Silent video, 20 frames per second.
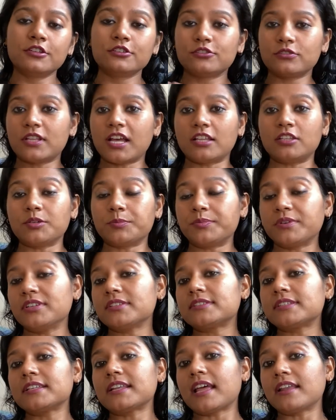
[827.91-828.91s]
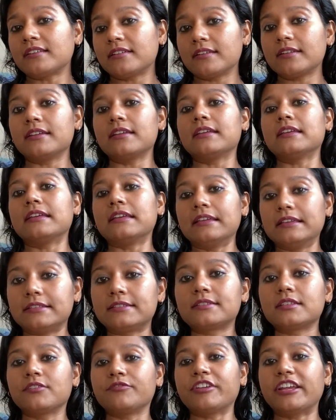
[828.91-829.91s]
to the other person, and
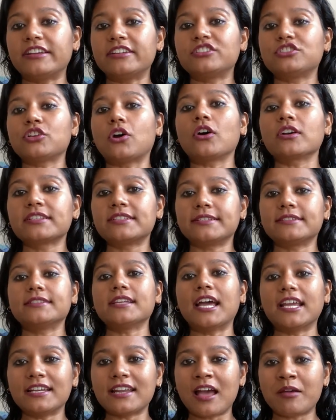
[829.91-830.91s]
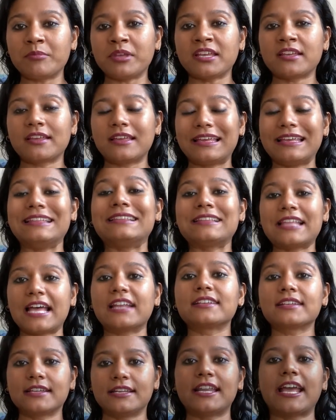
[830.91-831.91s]
it's a very toxic dynamic in
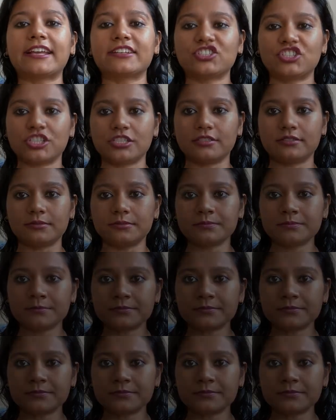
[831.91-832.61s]
that connection.